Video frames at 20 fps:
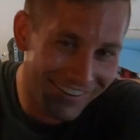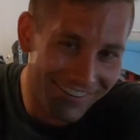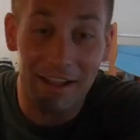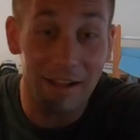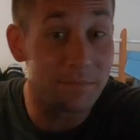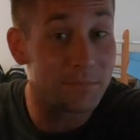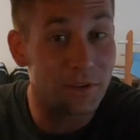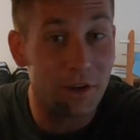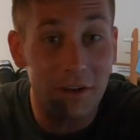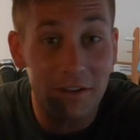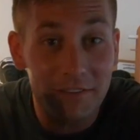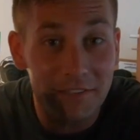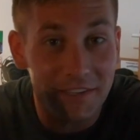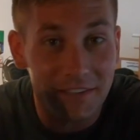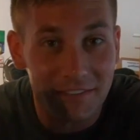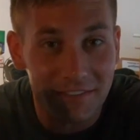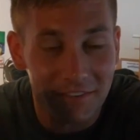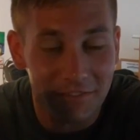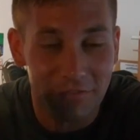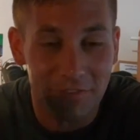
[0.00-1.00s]
I'm telling you,
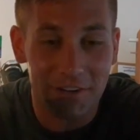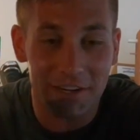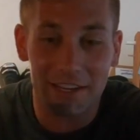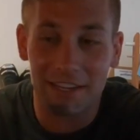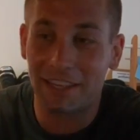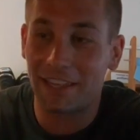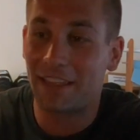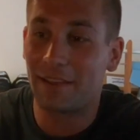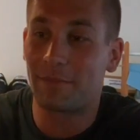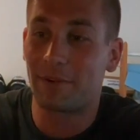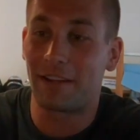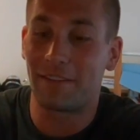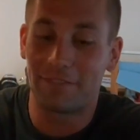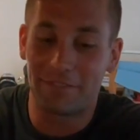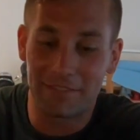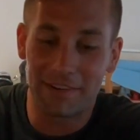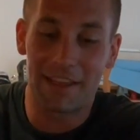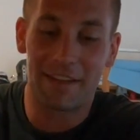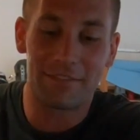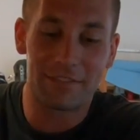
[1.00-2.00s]
it's a freaking camera. I've
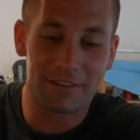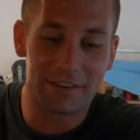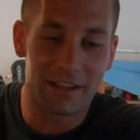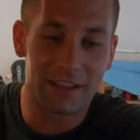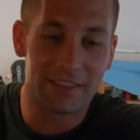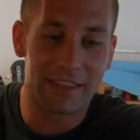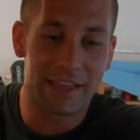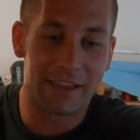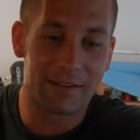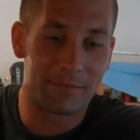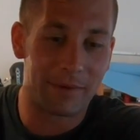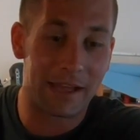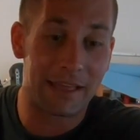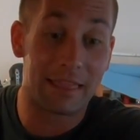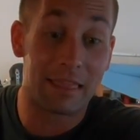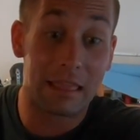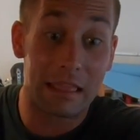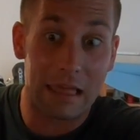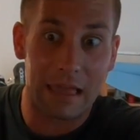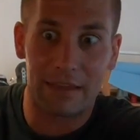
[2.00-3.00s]
never done that in my
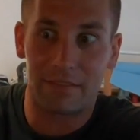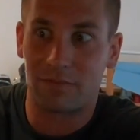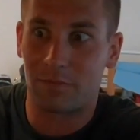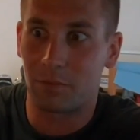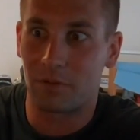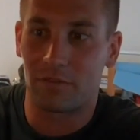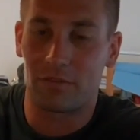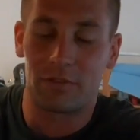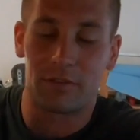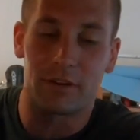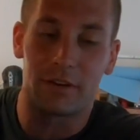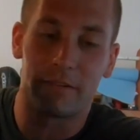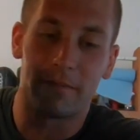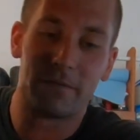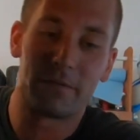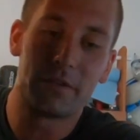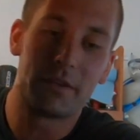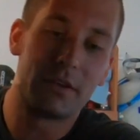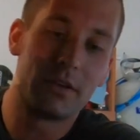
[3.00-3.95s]
life before.